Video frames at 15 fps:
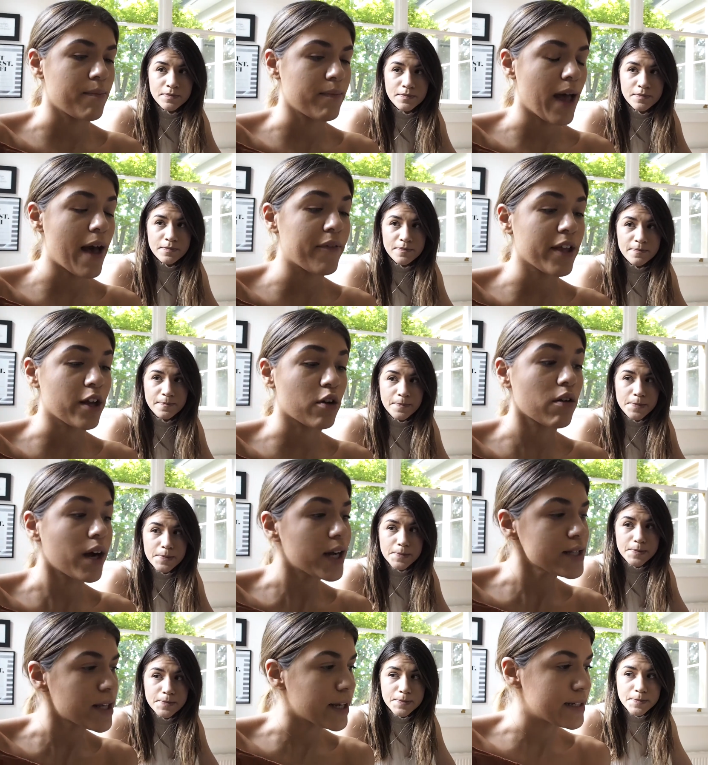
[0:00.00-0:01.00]
Speaker 1: having a
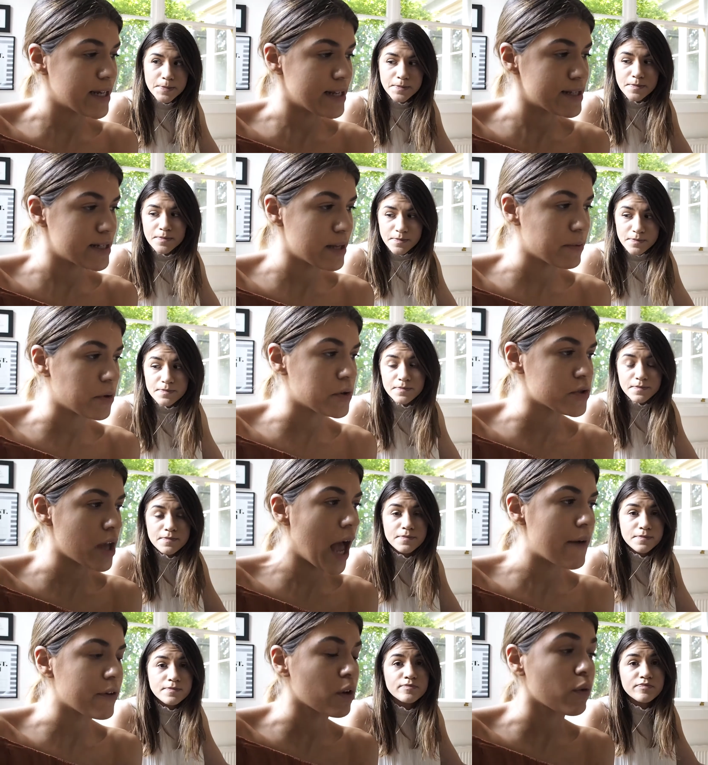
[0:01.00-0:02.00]
Christ-like identity, but also
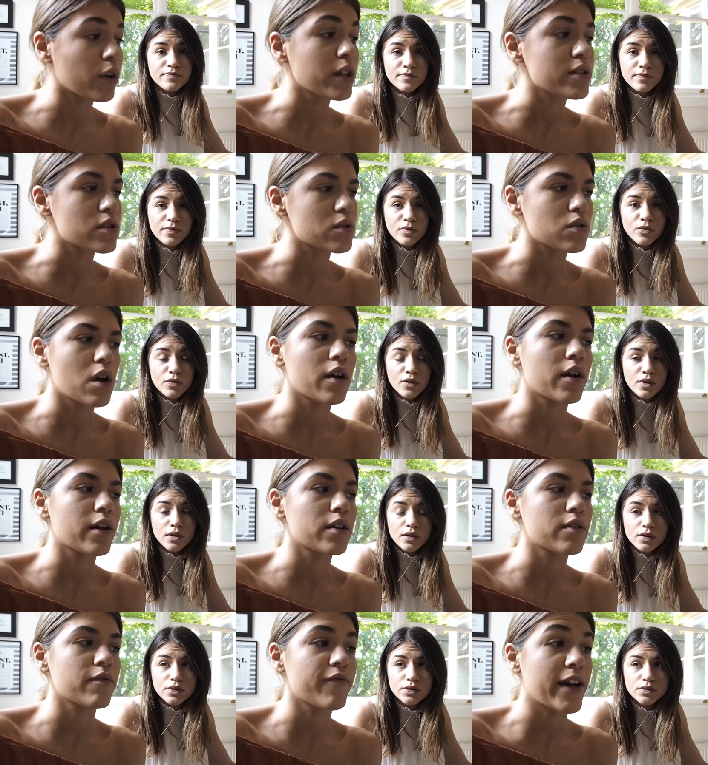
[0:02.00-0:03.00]
having a really strong
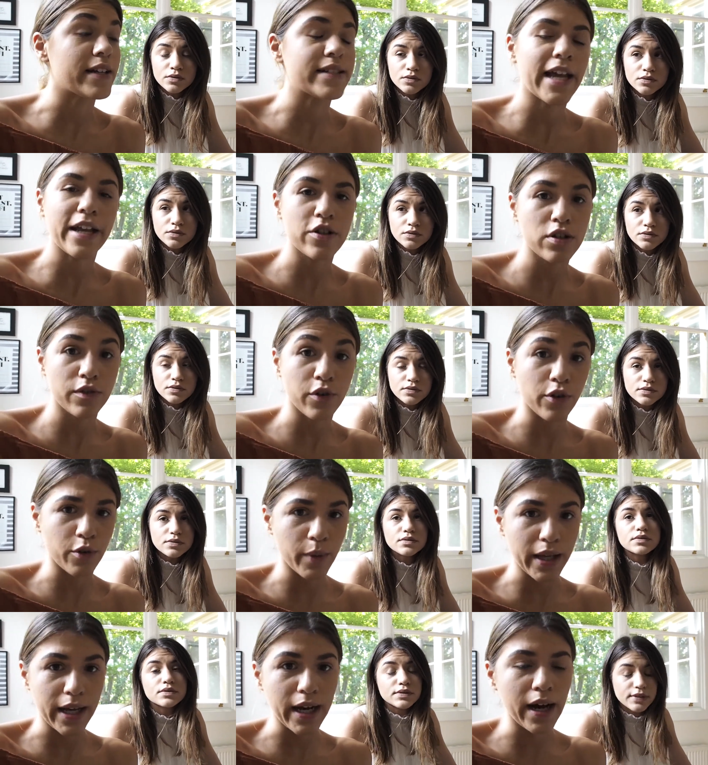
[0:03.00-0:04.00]
foundation of who
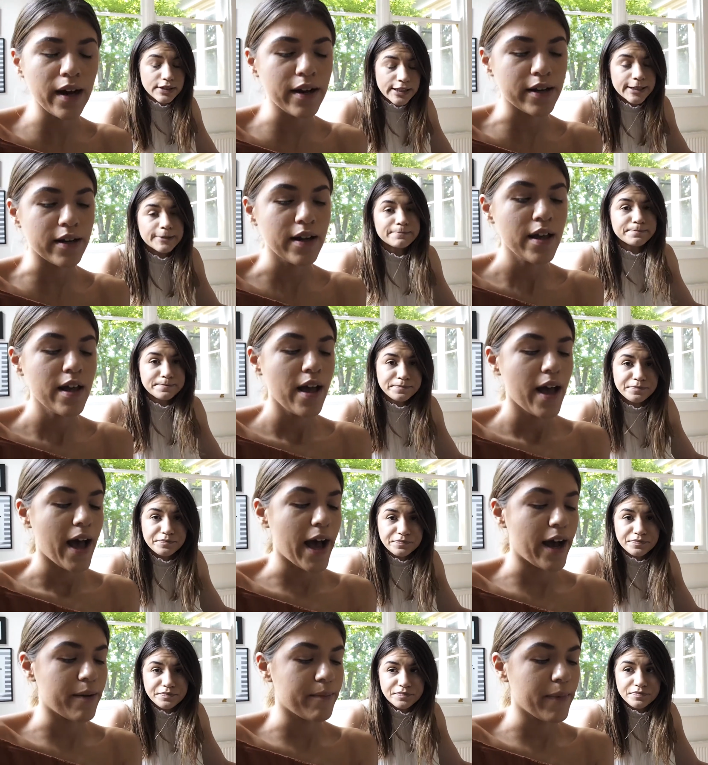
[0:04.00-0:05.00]
we are
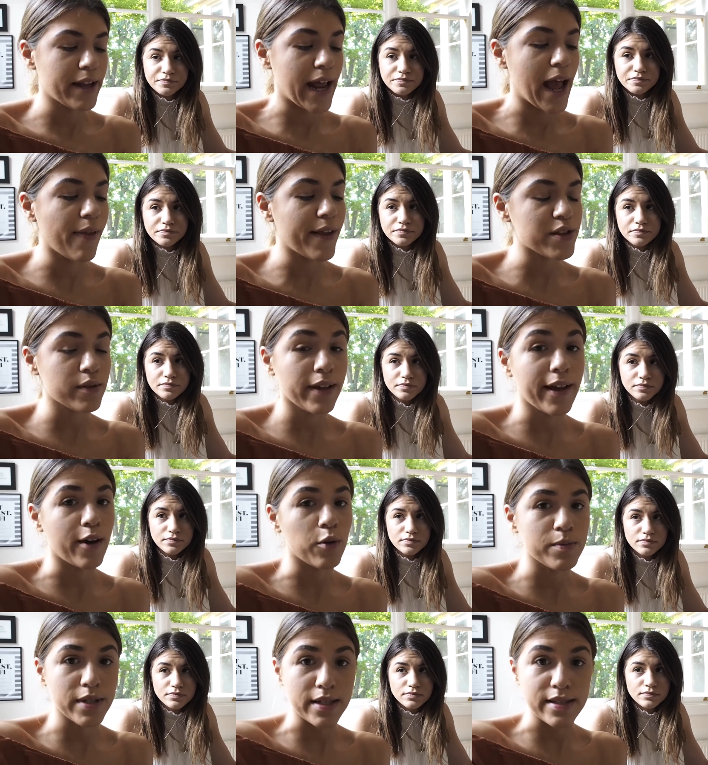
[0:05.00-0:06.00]
and how that's really
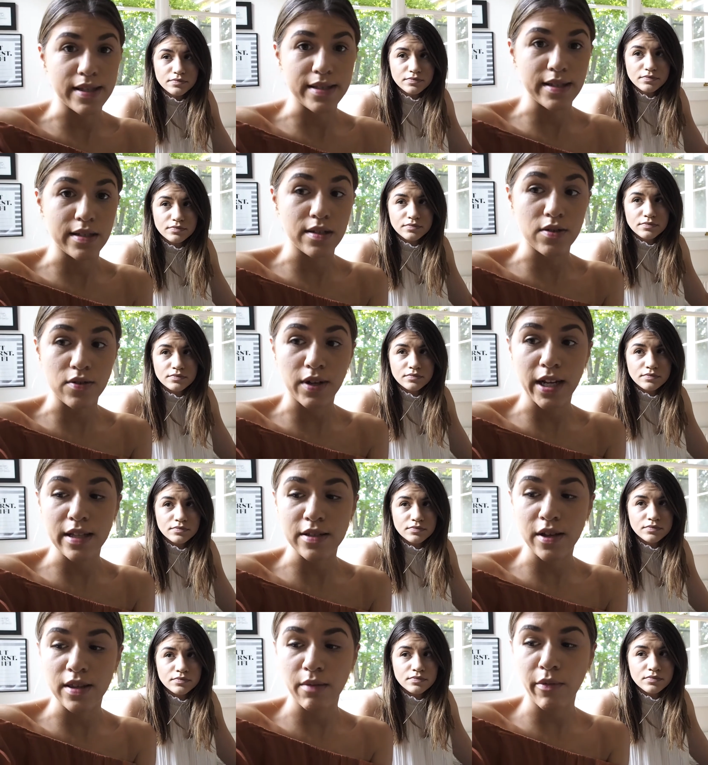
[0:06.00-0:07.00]
helped us in this industry.
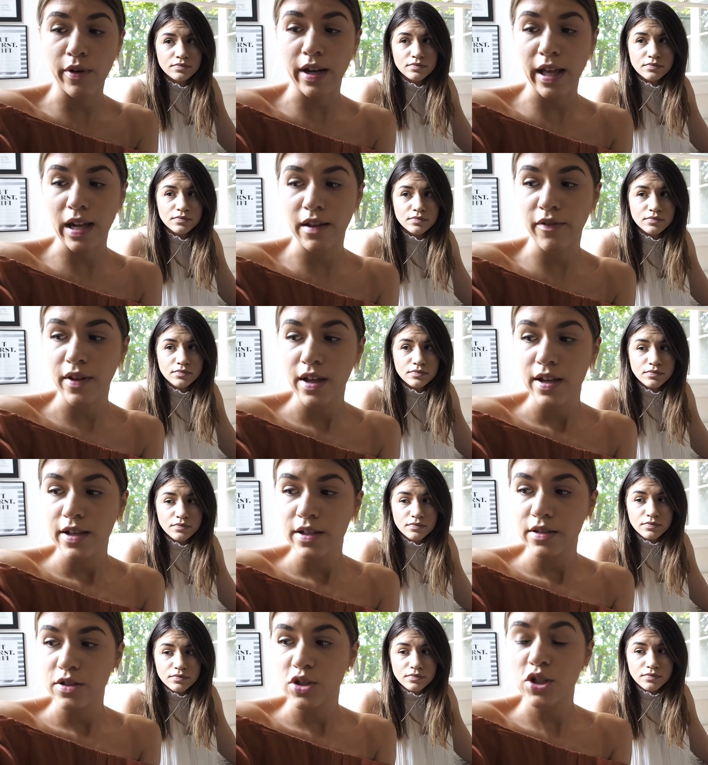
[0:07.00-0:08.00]
And so I think we want to kind of
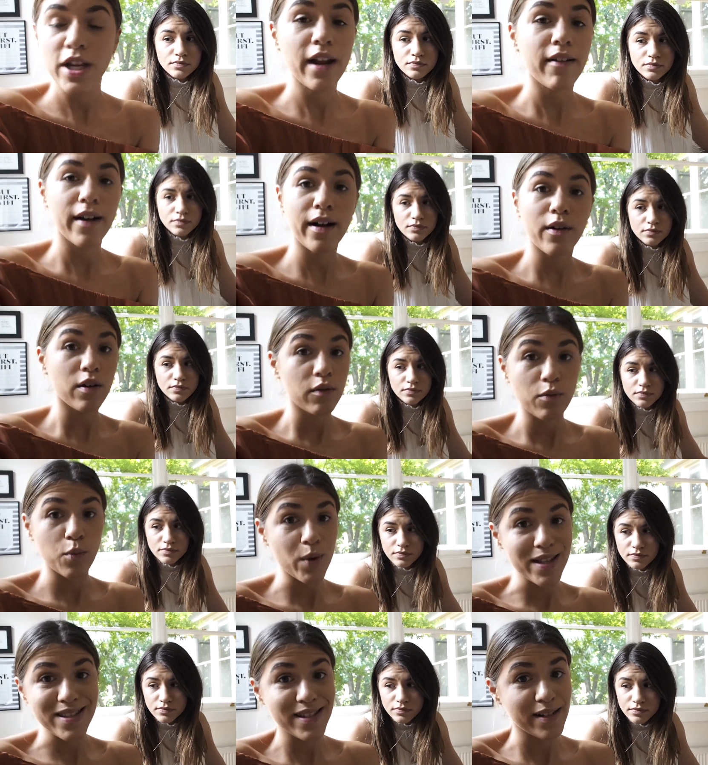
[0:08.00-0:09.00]
share our
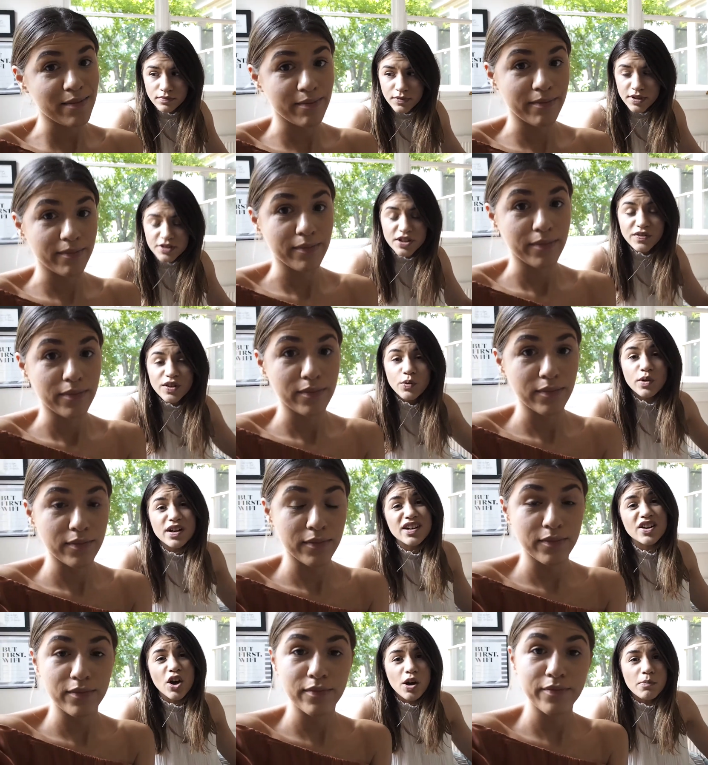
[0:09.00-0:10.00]
wisdom. So if you want
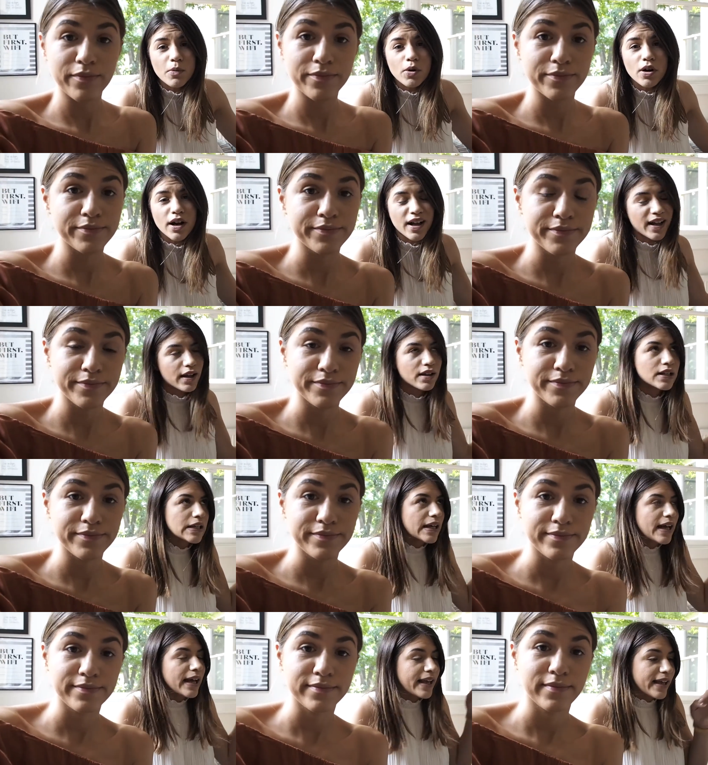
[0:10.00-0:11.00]
to know more, like,
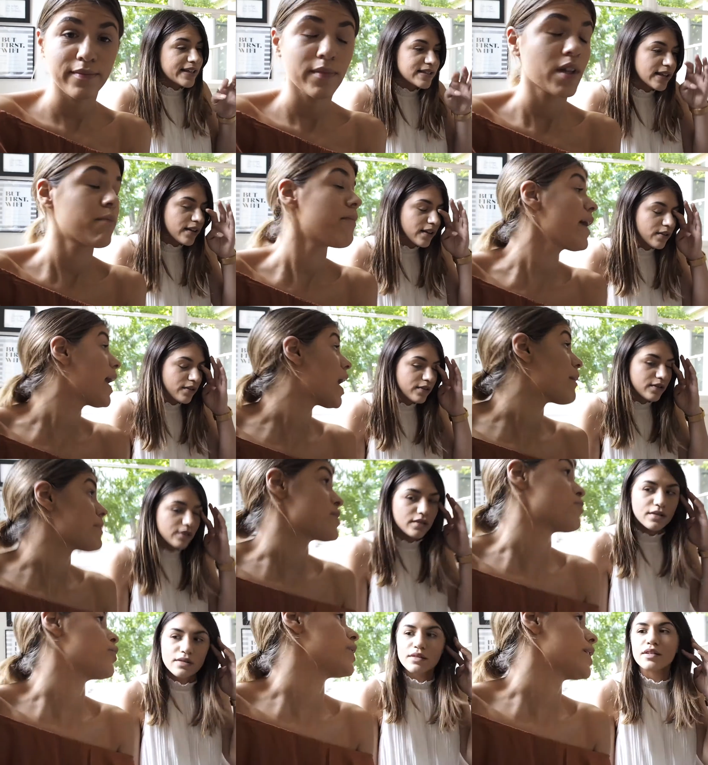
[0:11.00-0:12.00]
I guess my arm
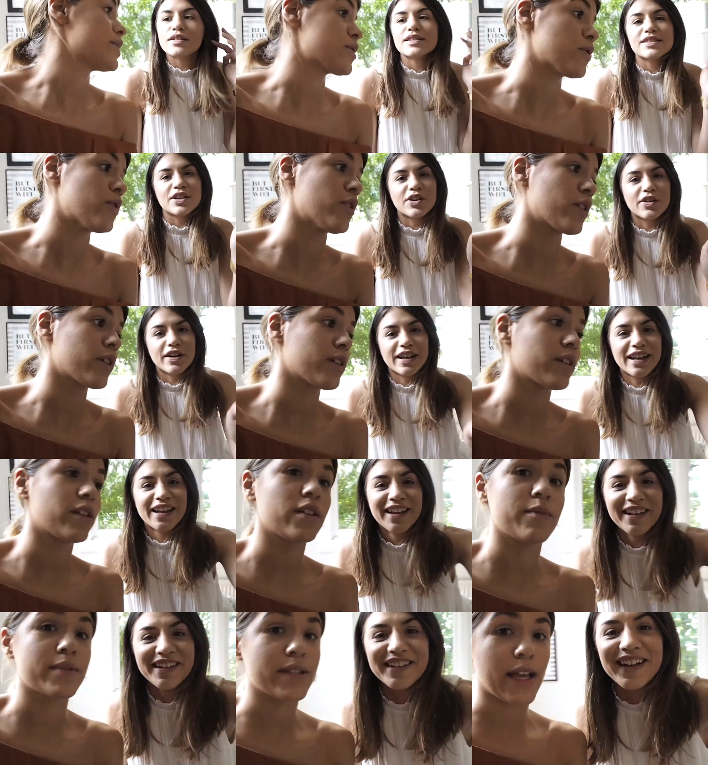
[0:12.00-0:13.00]
is really
Speaker 2: sore. Sorry, you
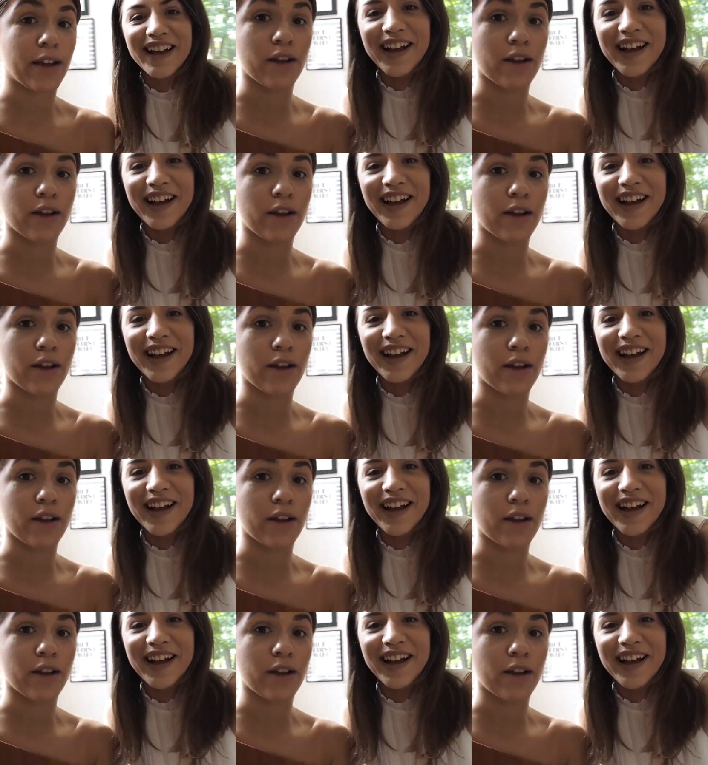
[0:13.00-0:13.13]
just take